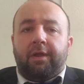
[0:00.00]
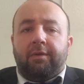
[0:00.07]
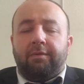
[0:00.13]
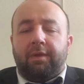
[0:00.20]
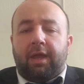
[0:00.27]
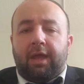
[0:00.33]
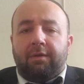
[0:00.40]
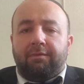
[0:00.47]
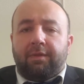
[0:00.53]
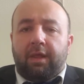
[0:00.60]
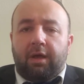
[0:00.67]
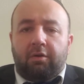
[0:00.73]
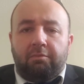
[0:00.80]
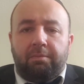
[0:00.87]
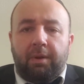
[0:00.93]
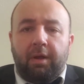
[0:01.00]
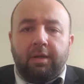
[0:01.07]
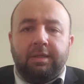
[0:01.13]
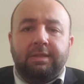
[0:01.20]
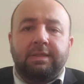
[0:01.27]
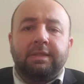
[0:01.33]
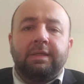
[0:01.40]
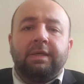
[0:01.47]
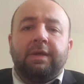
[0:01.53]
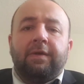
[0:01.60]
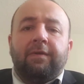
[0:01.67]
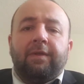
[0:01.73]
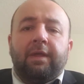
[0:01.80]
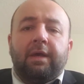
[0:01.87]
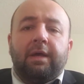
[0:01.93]
they have a lot of bugs,
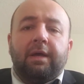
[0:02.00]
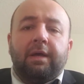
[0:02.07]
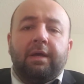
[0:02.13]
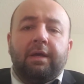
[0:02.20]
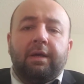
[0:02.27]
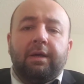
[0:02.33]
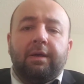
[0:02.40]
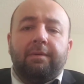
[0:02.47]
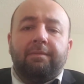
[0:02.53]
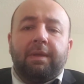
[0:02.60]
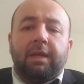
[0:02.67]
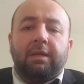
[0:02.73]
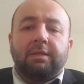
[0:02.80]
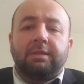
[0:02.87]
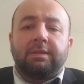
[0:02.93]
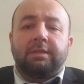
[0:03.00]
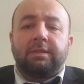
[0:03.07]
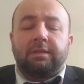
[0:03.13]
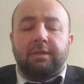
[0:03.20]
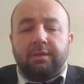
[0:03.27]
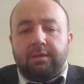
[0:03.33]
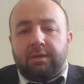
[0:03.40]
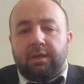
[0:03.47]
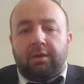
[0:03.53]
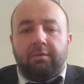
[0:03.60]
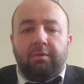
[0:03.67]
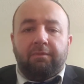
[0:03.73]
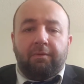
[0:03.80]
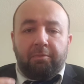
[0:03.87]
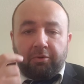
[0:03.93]
and it's,
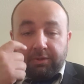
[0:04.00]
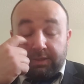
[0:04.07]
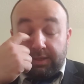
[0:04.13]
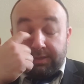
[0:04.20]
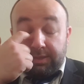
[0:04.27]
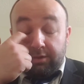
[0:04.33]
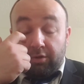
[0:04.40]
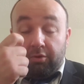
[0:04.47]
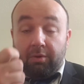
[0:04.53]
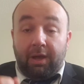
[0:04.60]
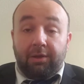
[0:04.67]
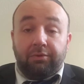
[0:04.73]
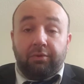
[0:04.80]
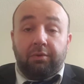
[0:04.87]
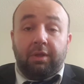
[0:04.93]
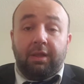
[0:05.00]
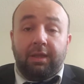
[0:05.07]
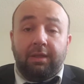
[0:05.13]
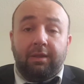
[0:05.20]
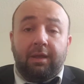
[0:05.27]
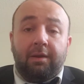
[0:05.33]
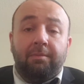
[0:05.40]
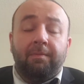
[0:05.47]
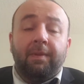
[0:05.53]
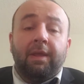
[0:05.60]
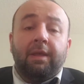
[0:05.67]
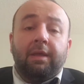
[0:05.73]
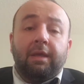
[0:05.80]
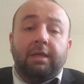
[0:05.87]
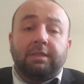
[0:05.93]
if a person doesn't know how to clean them,
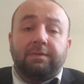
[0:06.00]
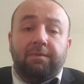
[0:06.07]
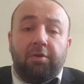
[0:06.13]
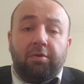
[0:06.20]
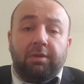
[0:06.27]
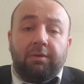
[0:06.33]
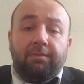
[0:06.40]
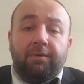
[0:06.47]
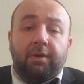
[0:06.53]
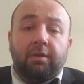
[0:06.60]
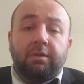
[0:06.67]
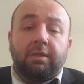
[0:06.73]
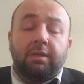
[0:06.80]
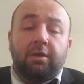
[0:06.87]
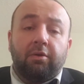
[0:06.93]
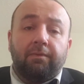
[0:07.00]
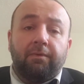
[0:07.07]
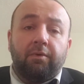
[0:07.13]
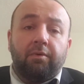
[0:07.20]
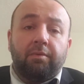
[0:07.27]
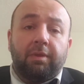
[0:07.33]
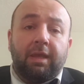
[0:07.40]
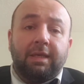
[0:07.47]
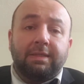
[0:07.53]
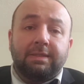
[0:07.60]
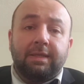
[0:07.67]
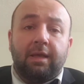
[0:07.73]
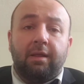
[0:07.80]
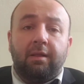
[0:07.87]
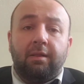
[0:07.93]
it's very difficult. Therefore, they
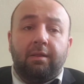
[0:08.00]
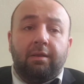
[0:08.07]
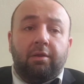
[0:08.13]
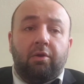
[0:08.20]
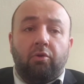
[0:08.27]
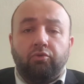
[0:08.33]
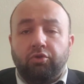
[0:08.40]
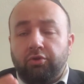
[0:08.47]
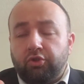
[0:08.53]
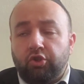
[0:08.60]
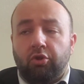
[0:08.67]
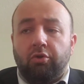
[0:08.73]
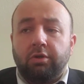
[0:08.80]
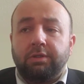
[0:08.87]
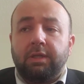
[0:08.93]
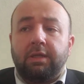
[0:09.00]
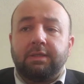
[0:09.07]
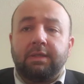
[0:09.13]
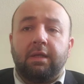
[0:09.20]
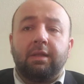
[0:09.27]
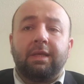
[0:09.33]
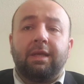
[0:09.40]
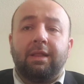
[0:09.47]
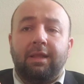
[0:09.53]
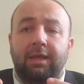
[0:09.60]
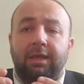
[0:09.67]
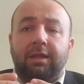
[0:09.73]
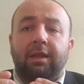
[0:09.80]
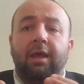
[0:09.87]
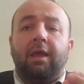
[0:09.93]
sell in kosher stores, they sell
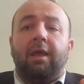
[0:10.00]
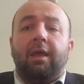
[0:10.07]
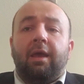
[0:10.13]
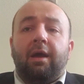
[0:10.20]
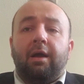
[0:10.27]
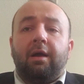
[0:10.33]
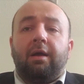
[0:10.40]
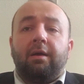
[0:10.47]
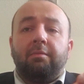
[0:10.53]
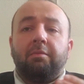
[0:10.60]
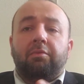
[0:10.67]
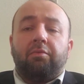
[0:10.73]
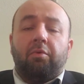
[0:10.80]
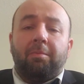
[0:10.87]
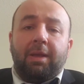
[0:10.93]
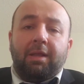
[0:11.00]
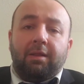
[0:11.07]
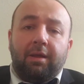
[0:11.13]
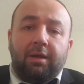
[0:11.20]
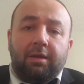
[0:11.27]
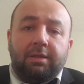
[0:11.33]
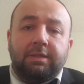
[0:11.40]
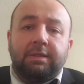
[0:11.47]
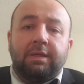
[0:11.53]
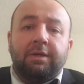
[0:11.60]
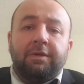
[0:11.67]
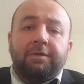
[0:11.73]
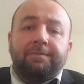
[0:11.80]
clean romaine lettuce.